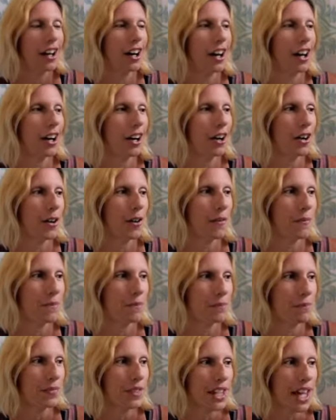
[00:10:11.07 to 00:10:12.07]

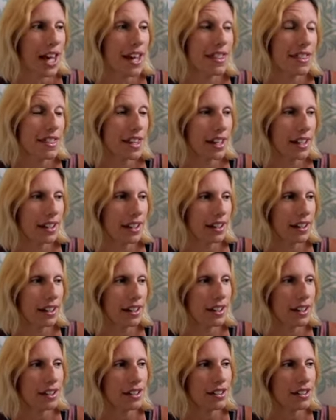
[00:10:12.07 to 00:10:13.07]
And
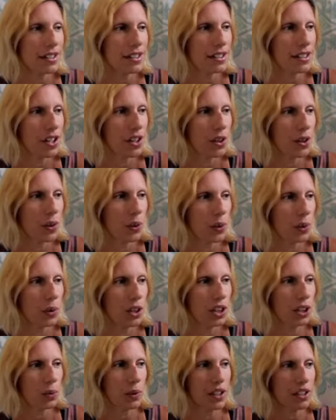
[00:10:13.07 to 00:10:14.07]
then, so,
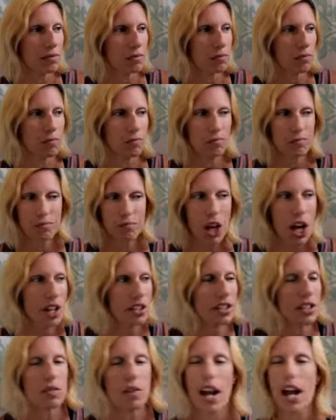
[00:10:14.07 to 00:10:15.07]
you know, we
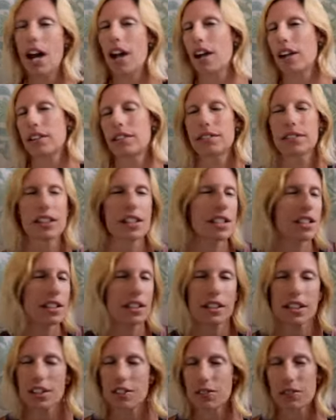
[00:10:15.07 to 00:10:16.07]
tossed around, let's
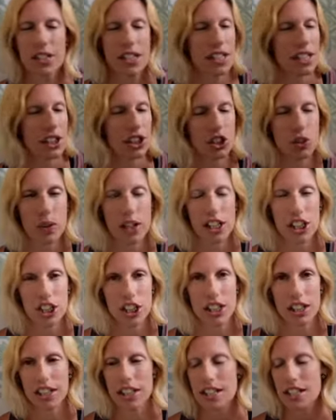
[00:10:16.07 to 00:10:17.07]
leave the
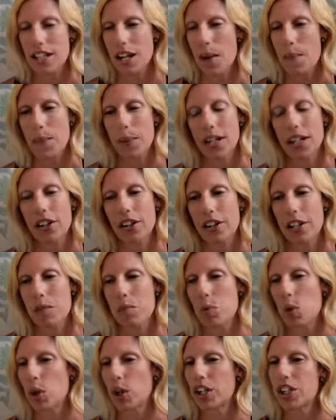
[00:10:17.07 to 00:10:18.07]
situation. Let's not be here
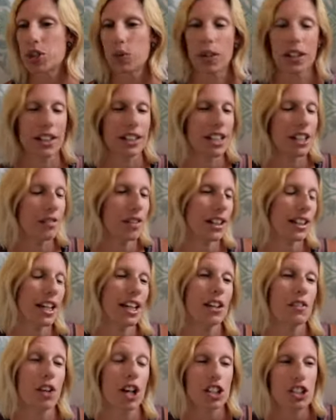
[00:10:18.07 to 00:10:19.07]
anymore. Do you want to leave at the
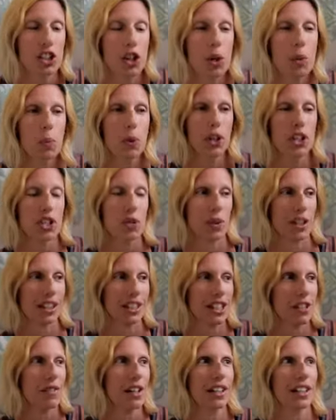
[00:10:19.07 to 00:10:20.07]
end of October? Do you want to
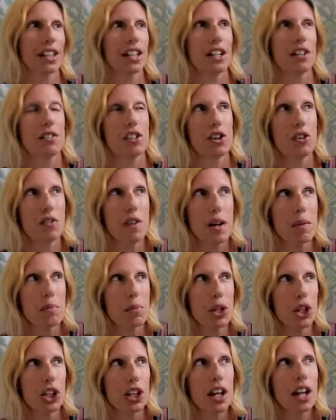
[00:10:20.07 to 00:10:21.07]
leave at the end of
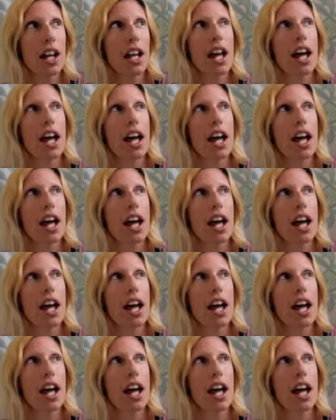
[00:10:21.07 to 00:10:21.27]
November?